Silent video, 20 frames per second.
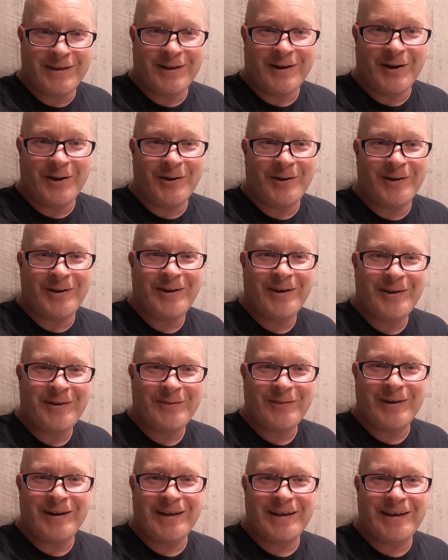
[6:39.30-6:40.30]
you know,
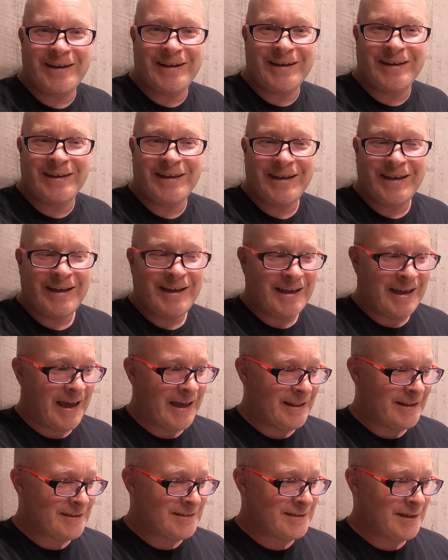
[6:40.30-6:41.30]
what are you gonna,
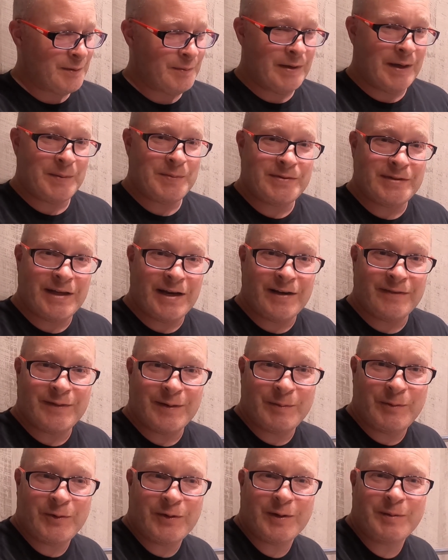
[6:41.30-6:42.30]
Allie's gonna be upset
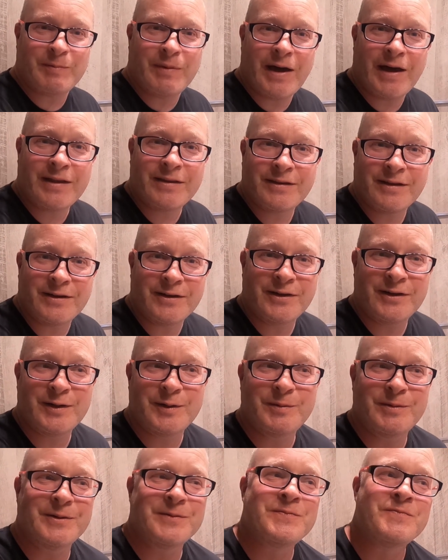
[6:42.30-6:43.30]
if I'm doing math on
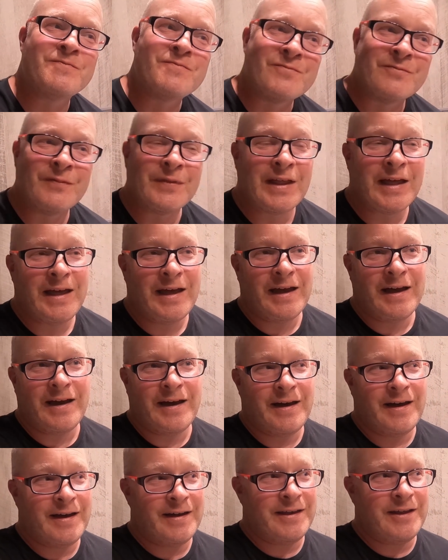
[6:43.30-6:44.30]
here,
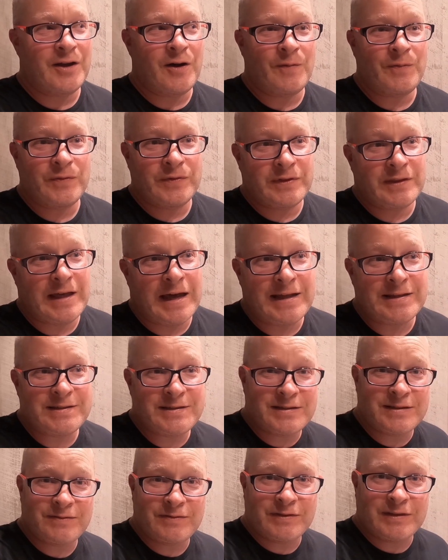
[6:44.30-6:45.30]
but, you know,
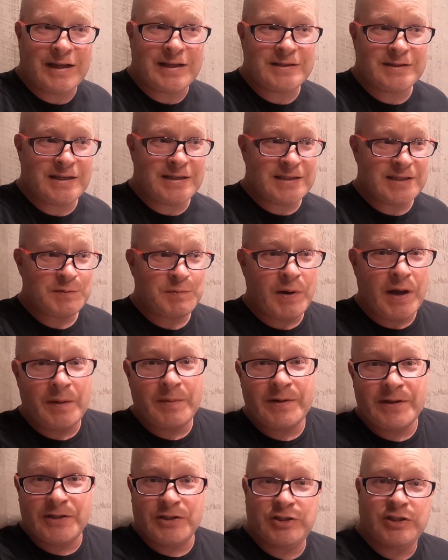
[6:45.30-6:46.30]
this is
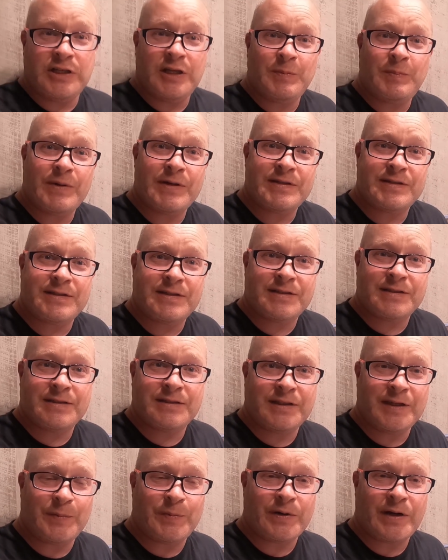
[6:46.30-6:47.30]
probably the cheapest
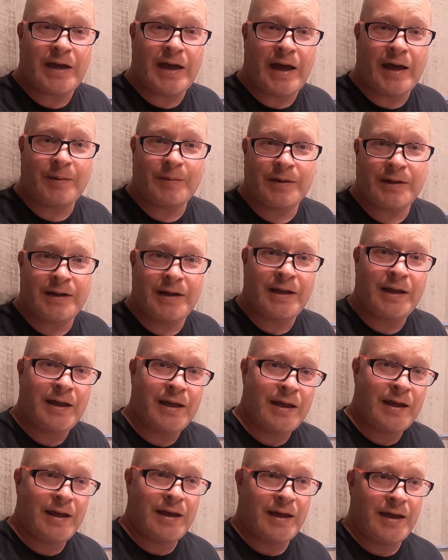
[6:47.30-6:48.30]
sleeper cabin
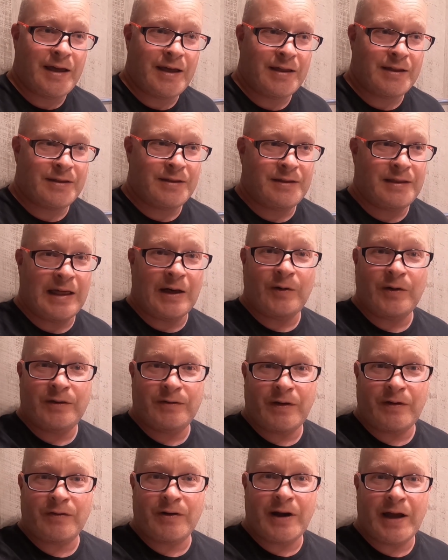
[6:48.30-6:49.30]
that
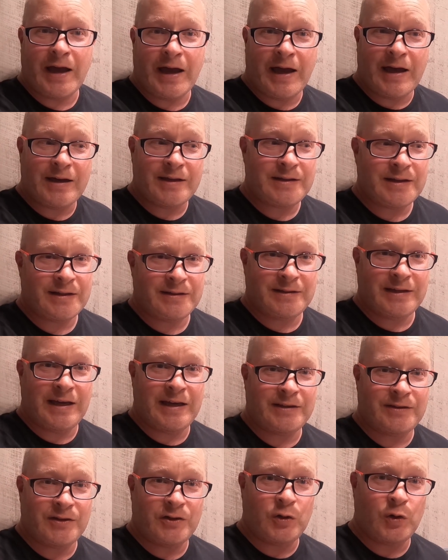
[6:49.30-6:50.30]
we've ever had, and to
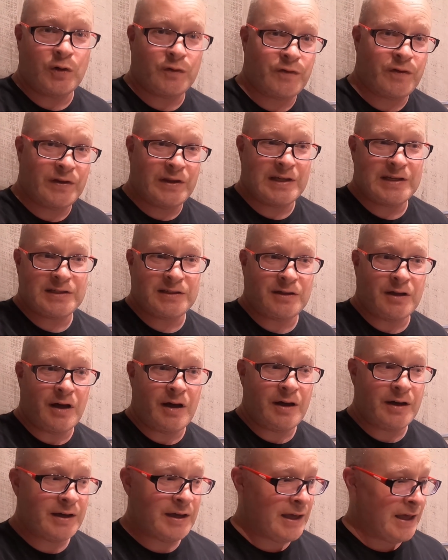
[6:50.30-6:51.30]
get to do it for this
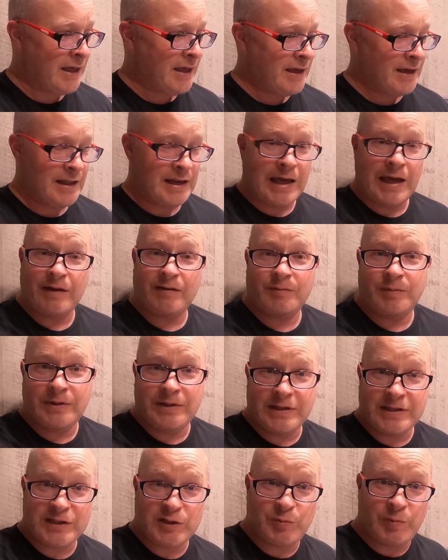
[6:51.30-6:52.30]
long and have it
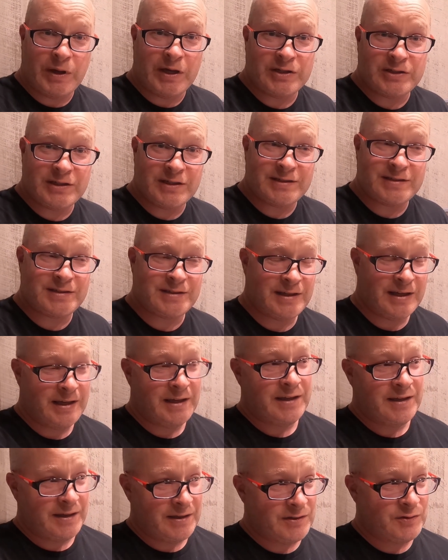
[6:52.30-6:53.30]
be this spacious
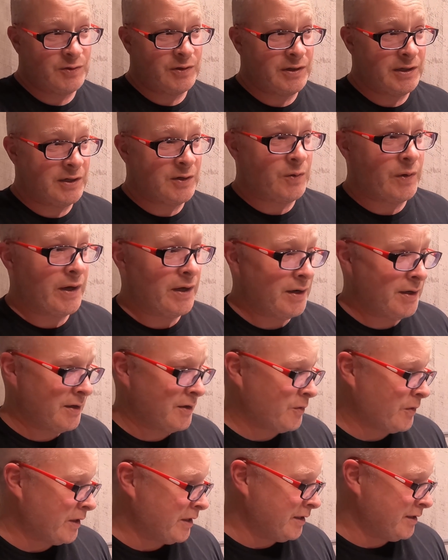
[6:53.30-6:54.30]
is really quite
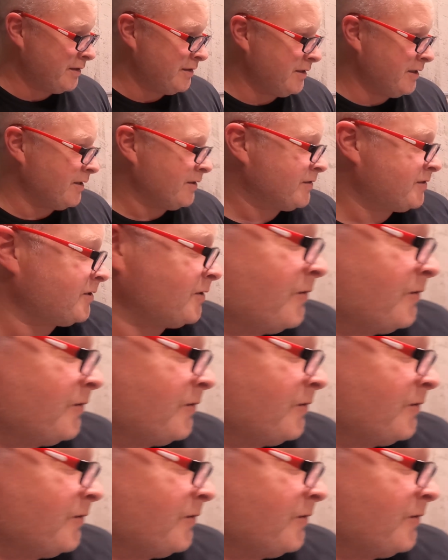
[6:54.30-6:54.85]
a good deal.